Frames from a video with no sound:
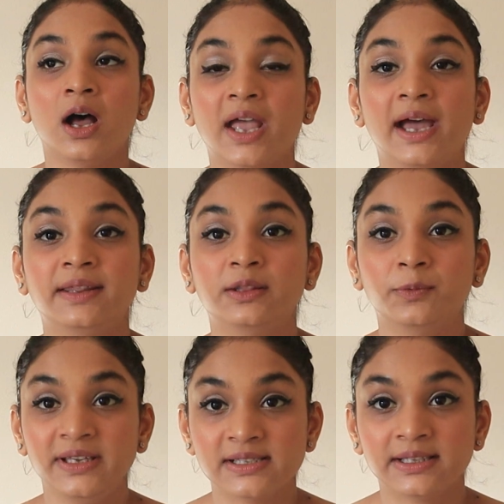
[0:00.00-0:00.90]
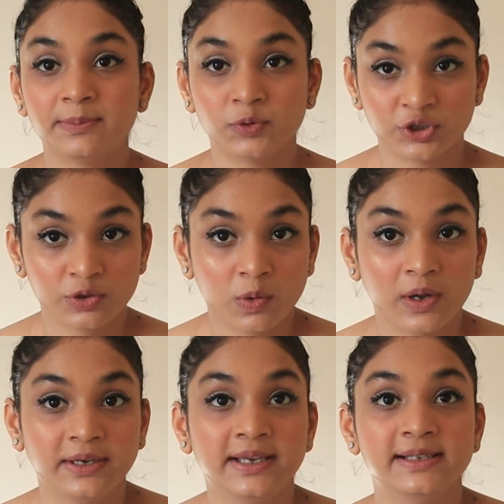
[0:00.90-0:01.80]
And the visa they put you
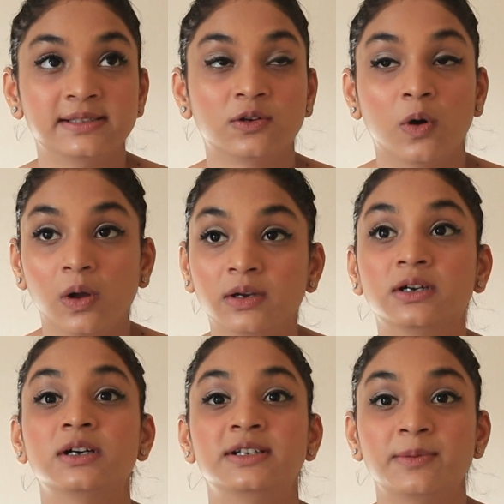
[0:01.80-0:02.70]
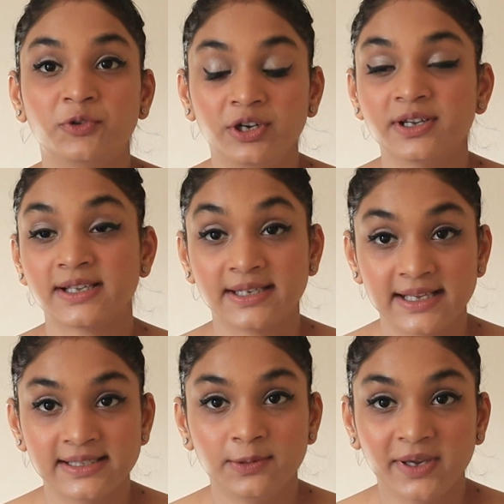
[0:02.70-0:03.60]
on is called a temporary
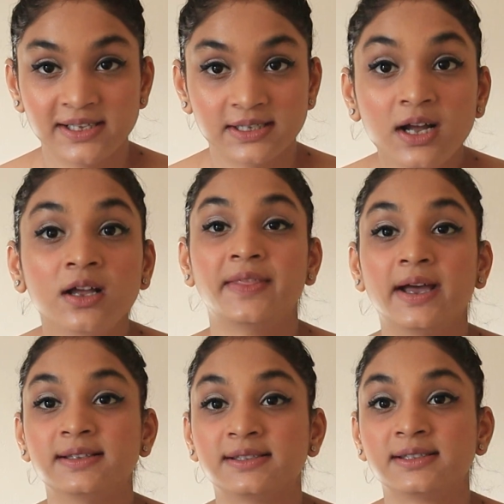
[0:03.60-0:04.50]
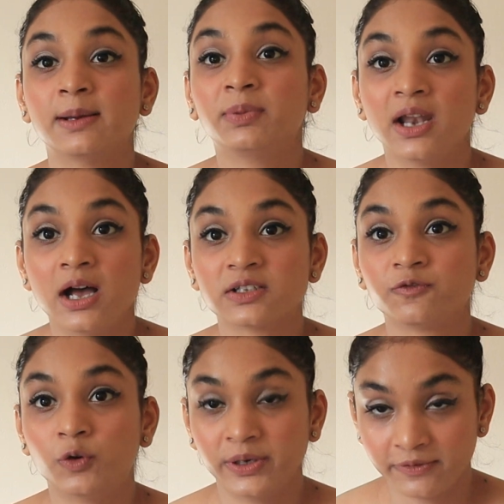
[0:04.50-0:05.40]
residency visa, and that's subclass
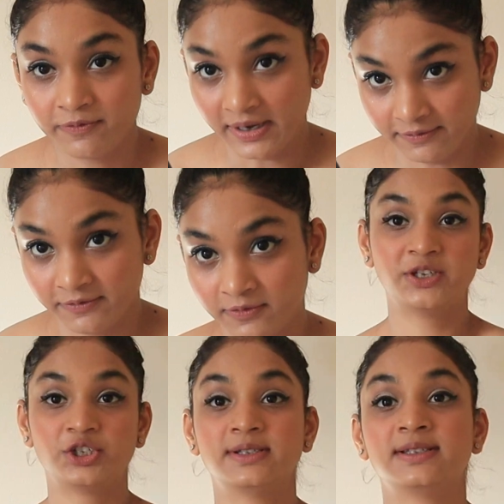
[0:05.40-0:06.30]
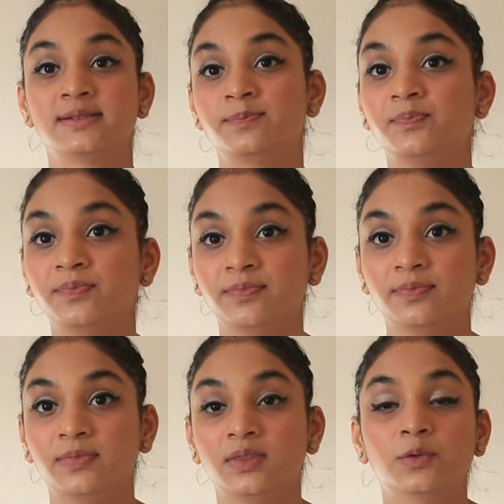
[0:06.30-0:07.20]
485, which is
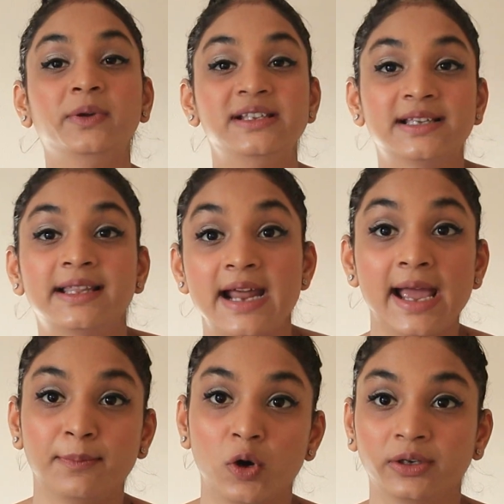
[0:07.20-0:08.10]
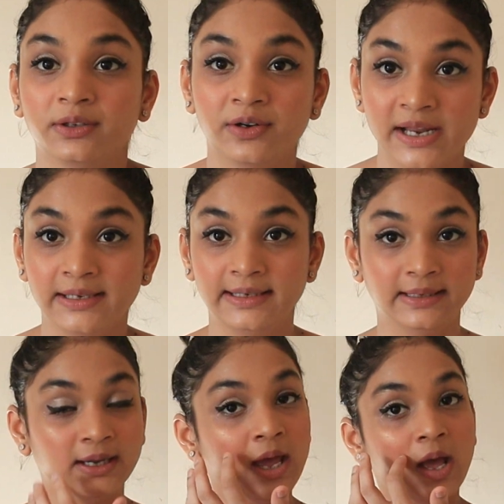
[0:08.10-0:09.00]
the visa that I am on currently.
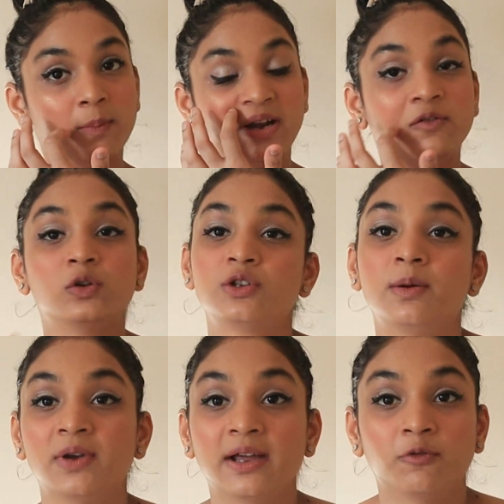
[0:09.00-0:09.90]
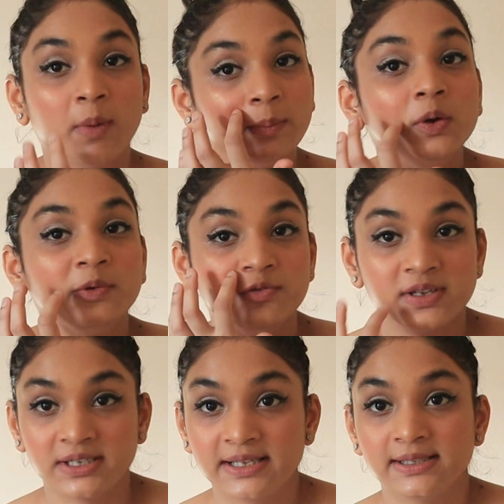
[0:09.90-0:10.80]
But I've also applied for my permanent
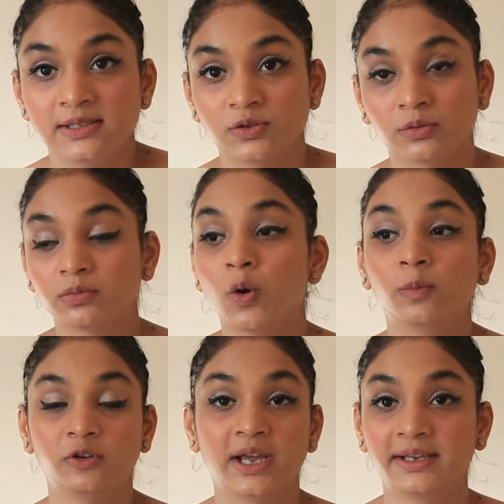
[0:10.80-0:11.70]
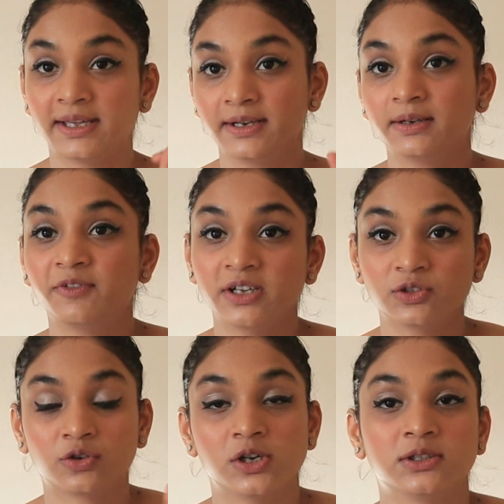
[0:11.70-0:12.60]
residency, so hopefully I get it,
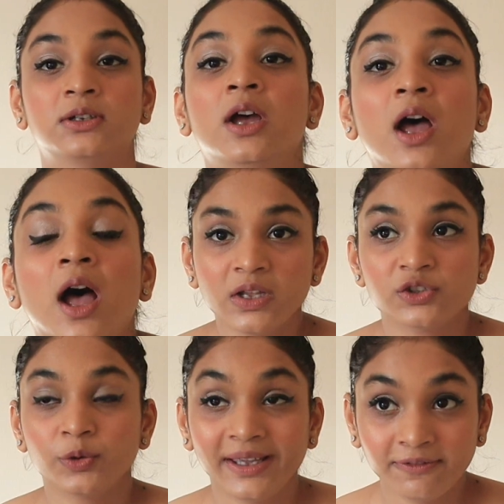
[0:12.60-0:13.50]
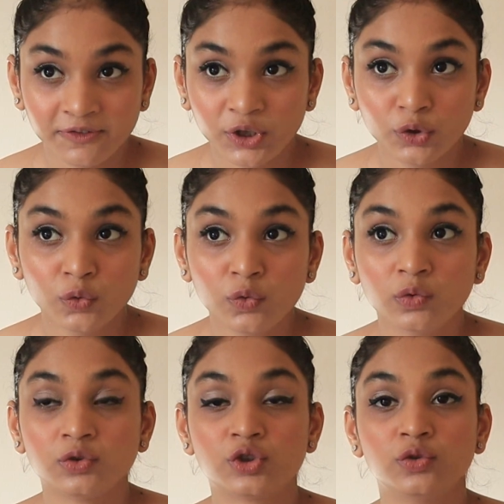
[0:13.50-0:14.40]
fingers crossed. So if
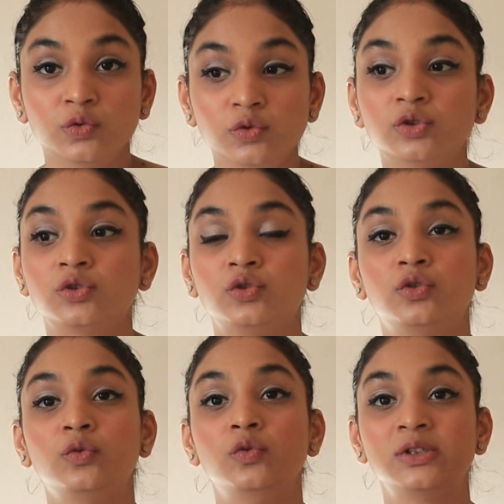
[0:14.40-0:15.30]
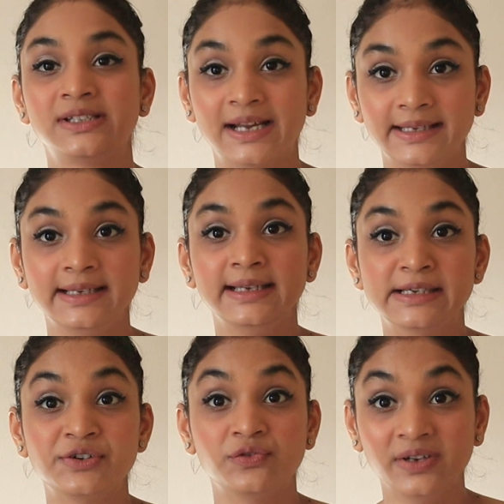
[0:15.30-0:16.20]
you choose to study
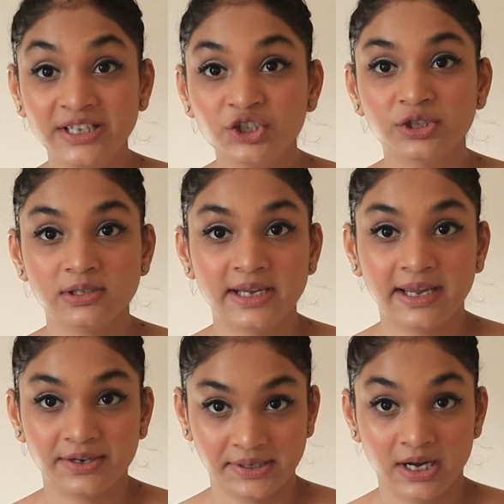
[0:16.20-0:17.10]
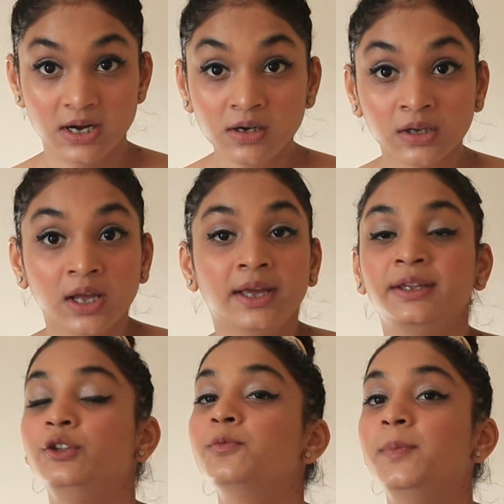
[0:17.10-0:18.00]
in a regional area,
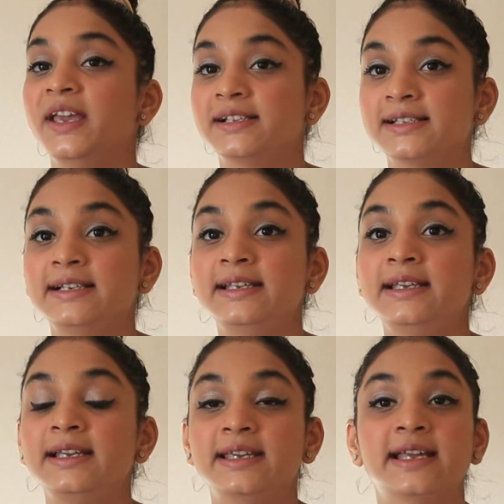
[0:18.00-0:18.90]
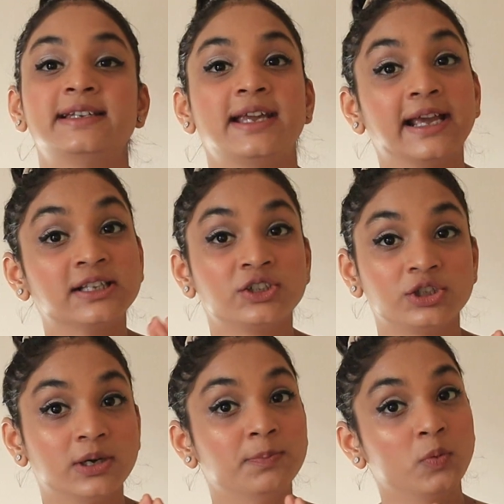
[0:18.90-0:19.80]
you basically get
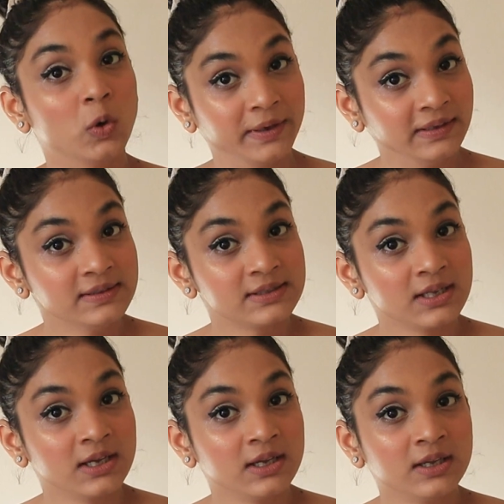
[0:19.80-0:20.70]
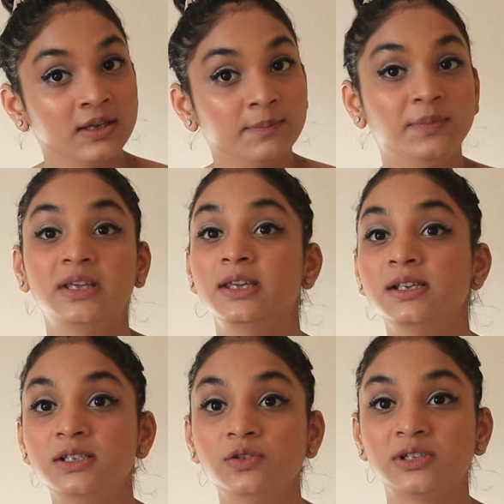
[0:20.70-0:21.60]
extra points
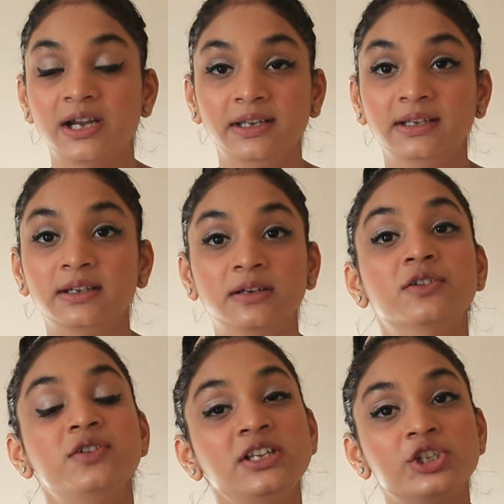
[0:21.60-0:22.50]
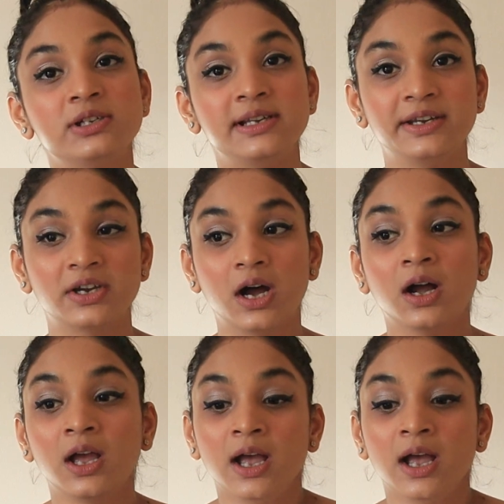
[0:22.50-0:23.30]
because you studied in a regional area.